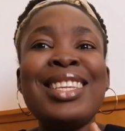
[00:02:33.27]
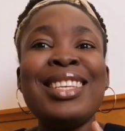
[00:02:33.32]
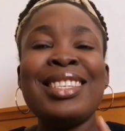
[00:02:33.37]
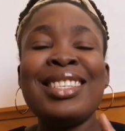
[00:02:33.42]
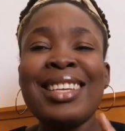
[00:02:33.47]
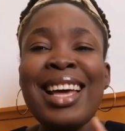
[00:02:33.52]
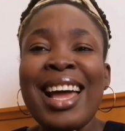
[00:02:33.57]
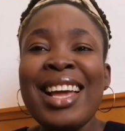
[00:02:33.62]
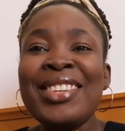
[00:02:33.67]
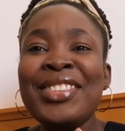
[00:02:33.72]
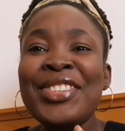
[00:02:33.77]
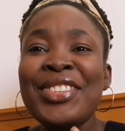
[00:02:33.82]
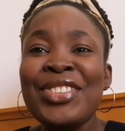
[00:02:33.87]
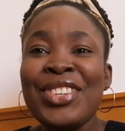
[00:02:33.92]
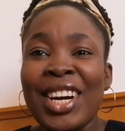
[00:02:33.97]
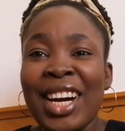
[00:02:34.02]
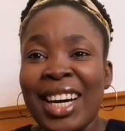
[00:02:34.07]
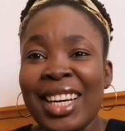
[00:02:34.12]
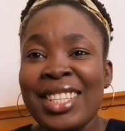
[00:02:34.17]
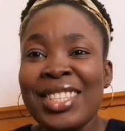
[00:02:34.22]
size
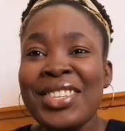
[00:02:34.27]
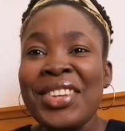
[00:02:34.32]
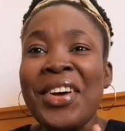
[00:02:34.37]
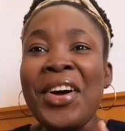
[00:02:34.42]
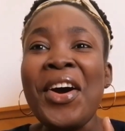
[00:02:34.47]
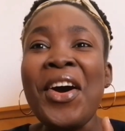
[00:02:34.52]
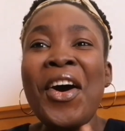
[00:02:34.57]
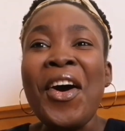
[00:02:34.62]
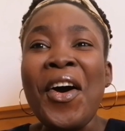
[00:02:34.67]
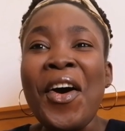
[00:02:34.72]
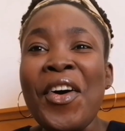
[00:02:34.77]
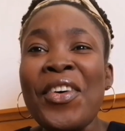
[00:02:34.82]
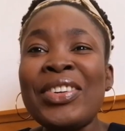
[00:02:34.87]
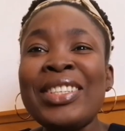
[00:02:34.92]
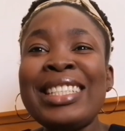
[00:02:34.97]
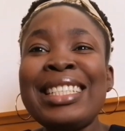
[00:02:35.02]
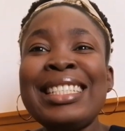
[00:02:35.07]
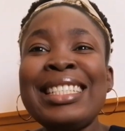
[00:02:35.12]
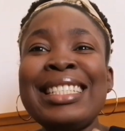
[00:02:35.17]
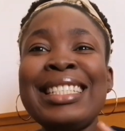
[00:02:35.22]
chart
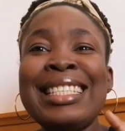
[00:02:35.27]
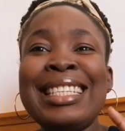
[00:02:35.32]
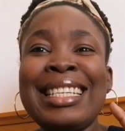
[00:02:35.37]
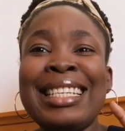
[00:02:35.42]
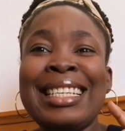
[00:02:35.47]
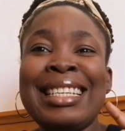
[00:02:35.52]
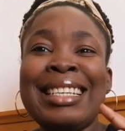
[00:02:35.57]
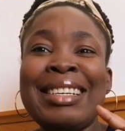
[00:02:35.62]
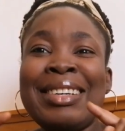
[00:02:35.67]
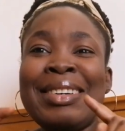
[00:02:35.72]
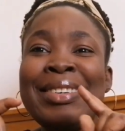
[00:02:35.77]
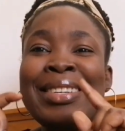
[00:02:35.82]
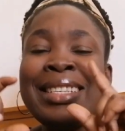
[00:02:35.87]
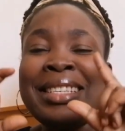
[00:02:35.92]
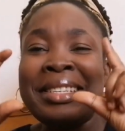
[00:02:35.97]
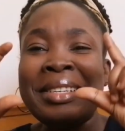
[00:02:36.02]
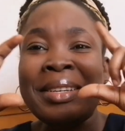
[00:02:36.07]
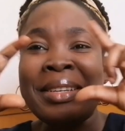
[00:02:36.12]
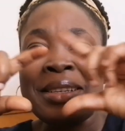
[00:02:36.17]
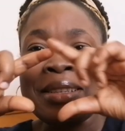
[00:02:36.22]
on
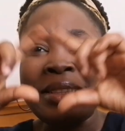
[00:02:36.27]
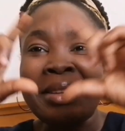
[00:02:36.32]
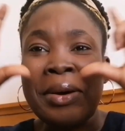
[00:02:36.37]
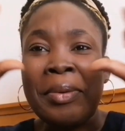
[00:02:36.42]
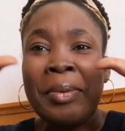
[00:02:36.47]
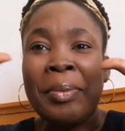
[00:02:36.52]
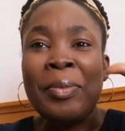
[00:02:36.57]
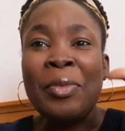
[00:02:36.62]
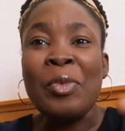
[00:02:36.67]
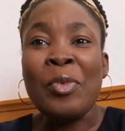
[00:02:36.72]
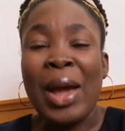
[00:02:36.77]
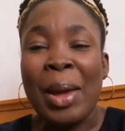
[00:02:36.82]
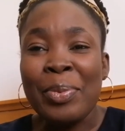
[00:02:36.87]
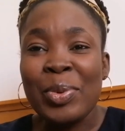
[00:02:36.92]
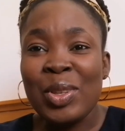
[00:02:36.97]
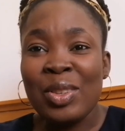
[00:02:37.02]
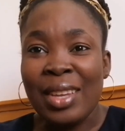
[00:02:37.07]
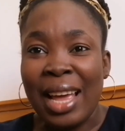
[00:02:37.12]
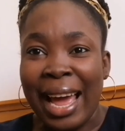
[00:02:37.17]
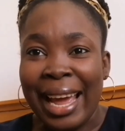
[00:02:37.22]
the
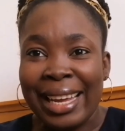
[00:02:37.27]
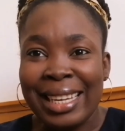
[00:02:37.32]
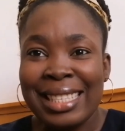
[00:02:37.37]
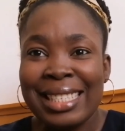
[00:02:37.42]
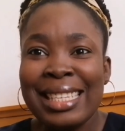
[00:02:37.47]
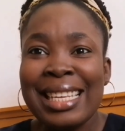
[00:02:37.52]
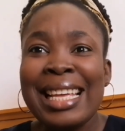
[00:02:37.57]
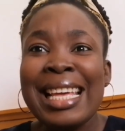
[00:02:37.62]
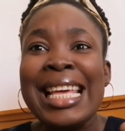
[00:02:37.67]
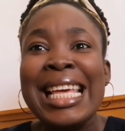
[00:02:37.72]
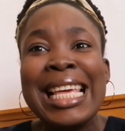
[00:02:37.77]
website